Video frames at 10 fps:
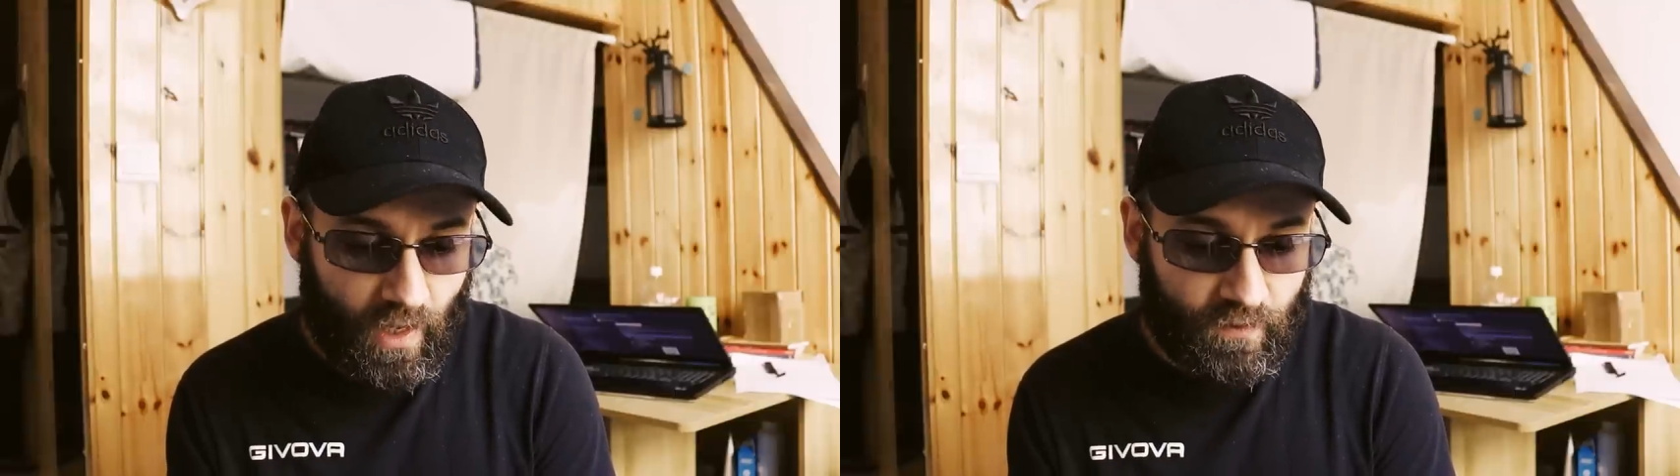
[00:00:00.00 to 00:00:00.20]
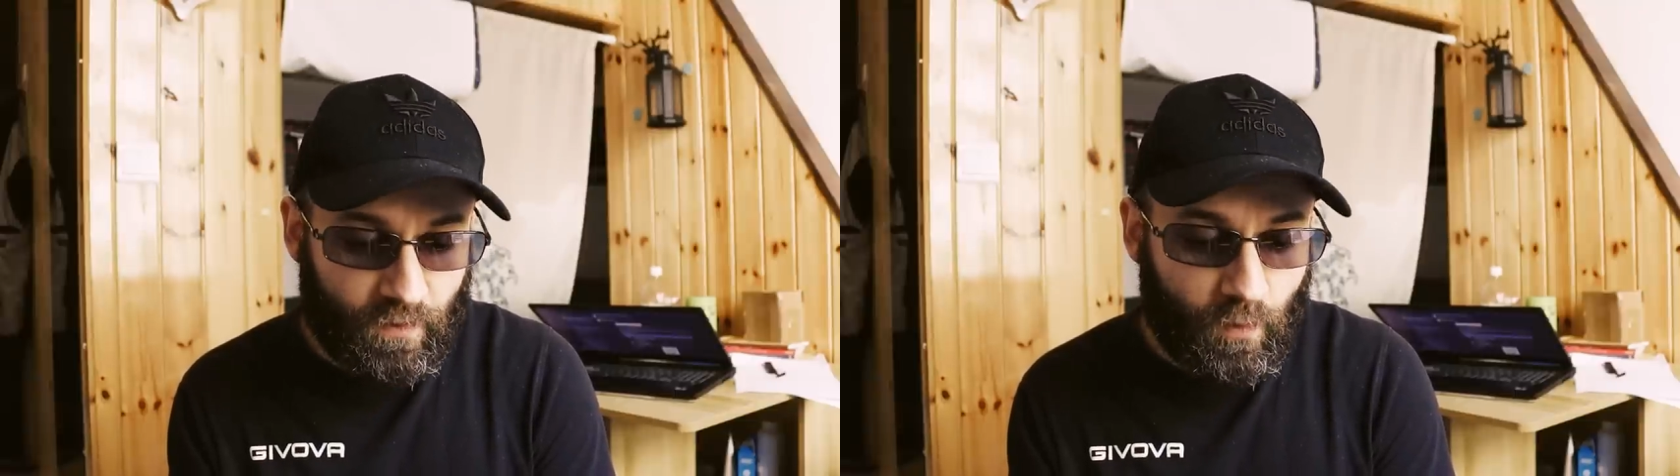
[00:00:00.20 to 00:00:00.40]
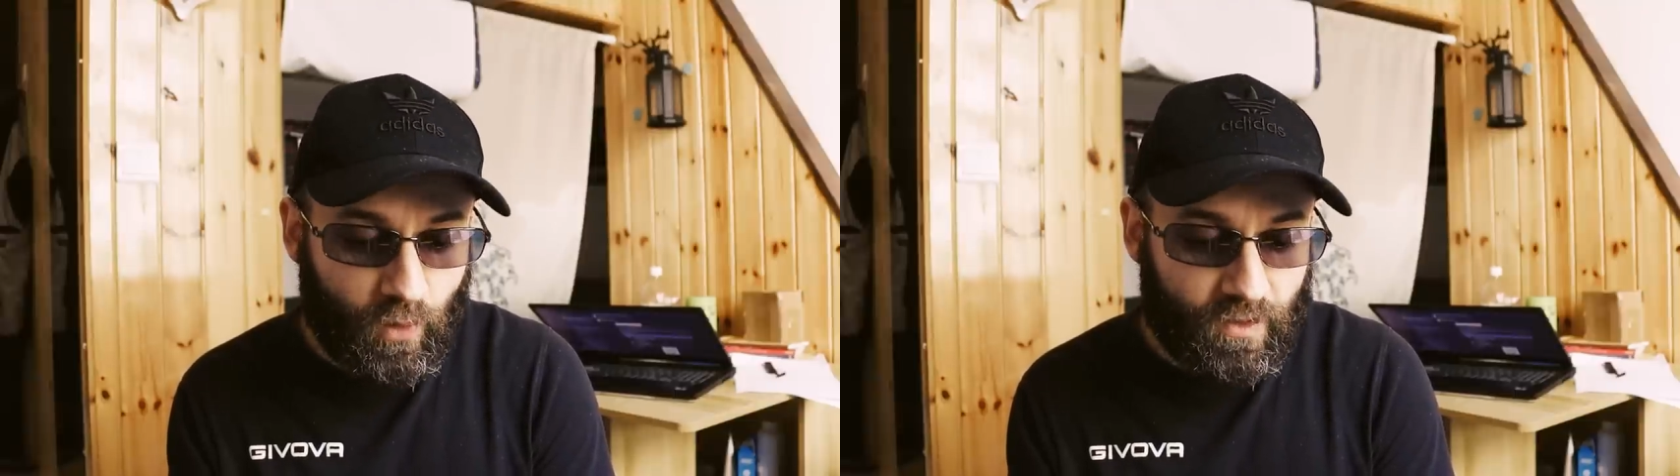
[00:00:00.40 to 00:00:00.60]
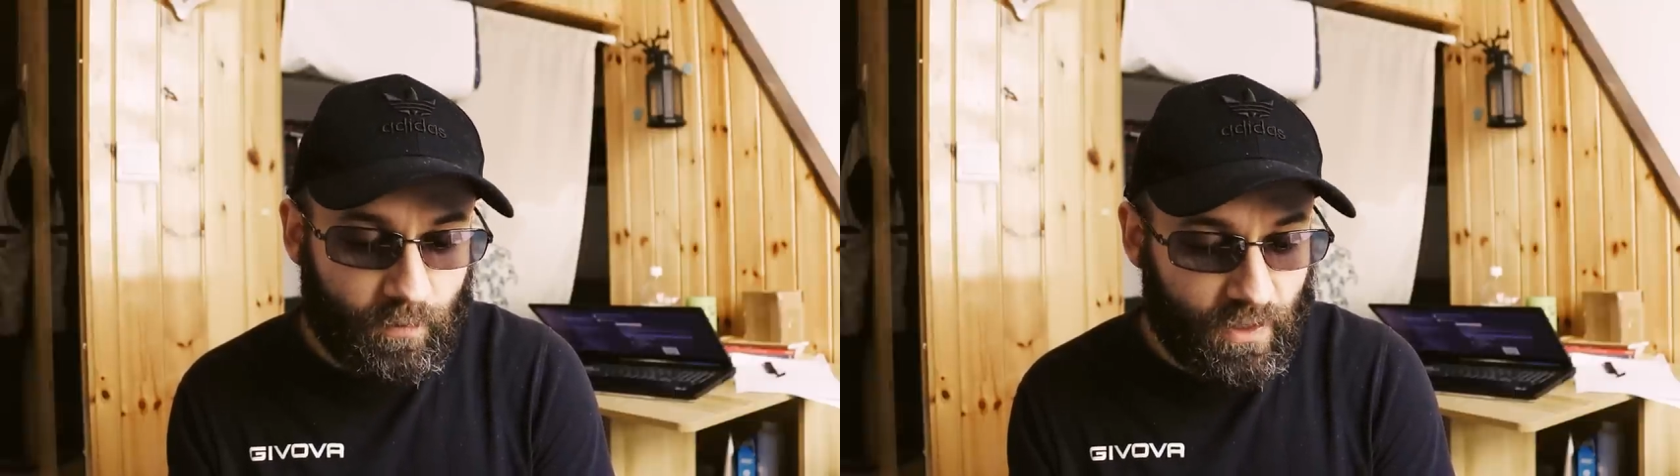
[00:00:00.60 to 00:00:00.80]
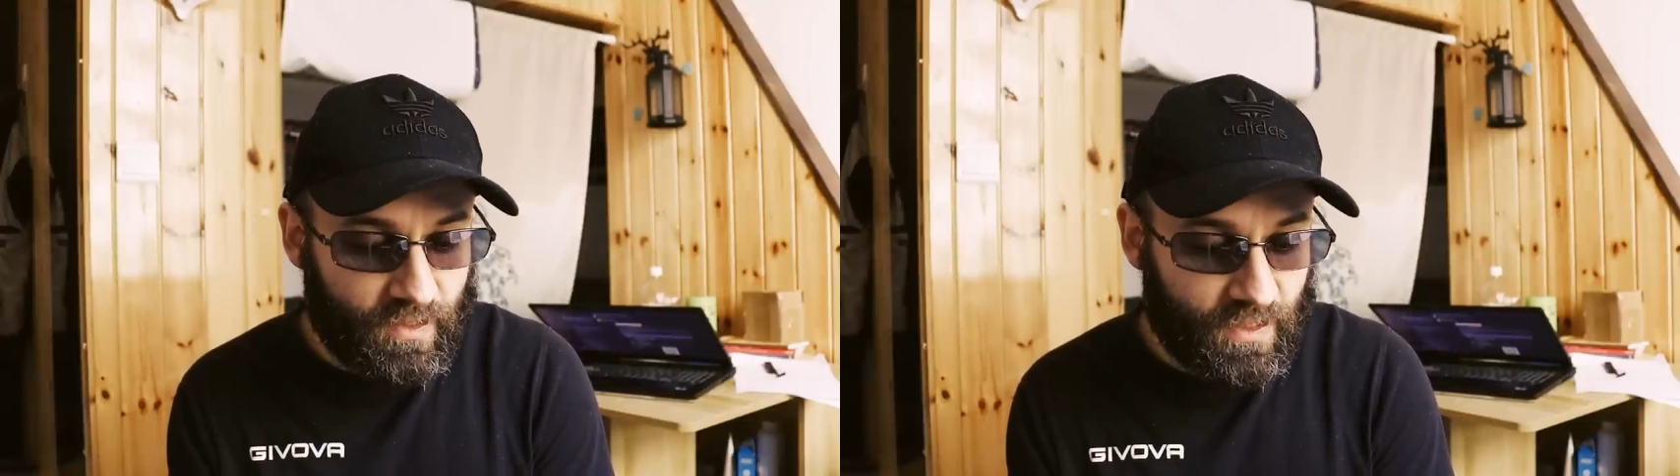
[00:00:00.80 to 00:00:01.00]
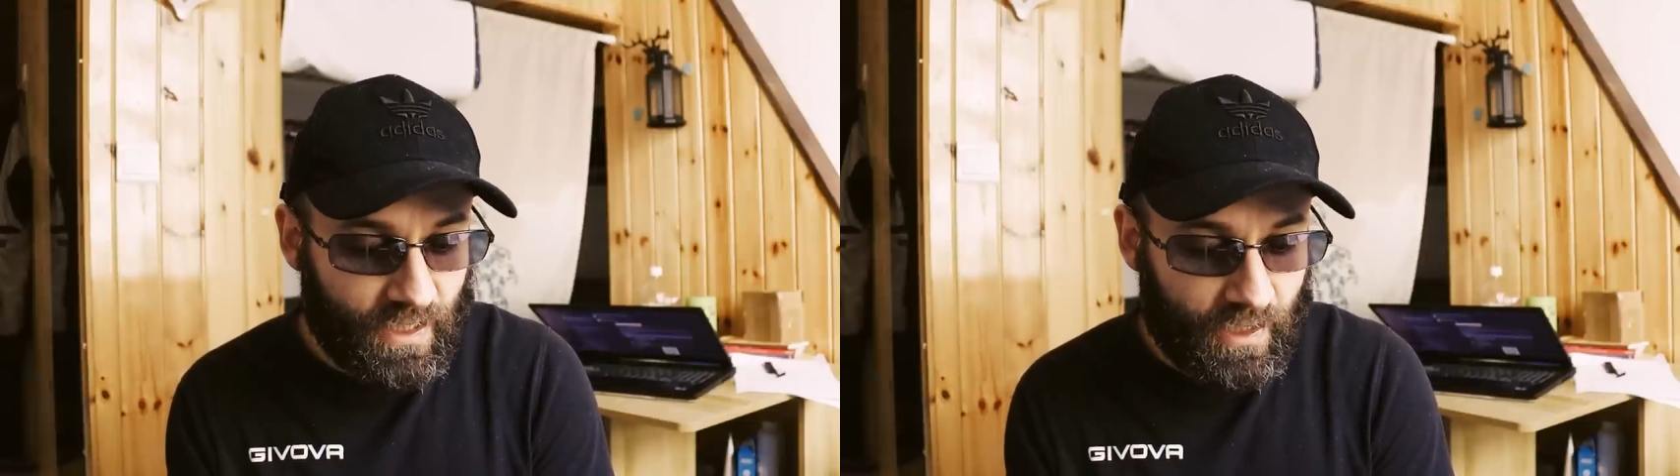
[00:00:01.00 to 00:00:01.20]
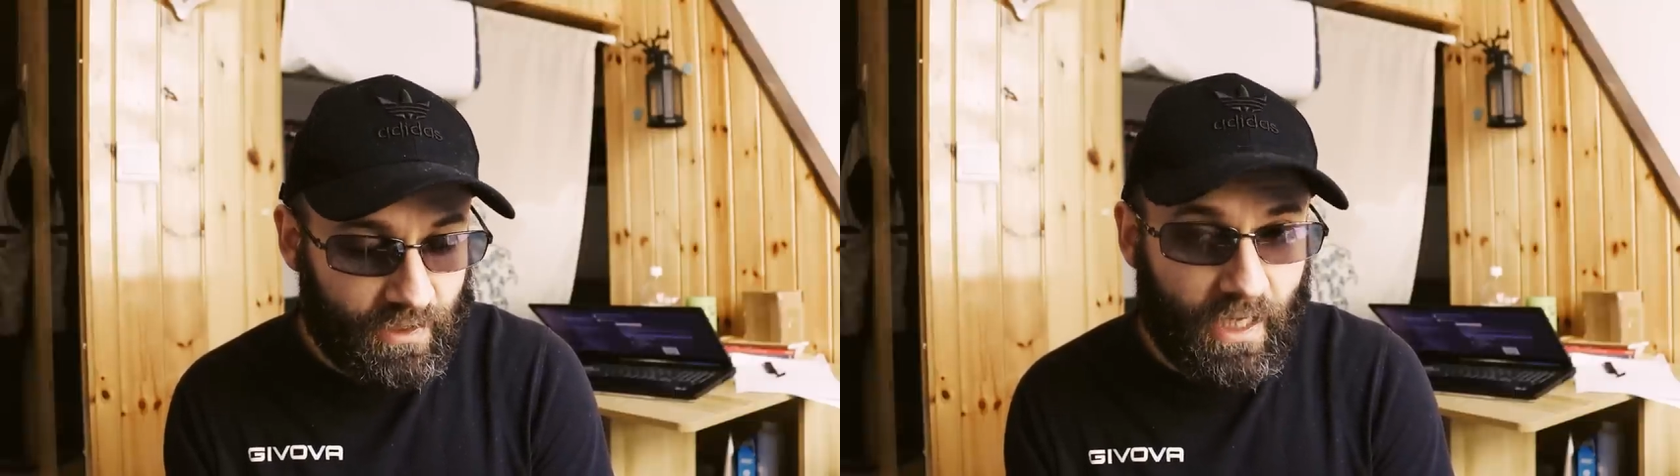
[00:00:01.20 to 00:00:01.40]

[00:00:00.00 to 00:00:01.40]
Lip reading: if someone's PCR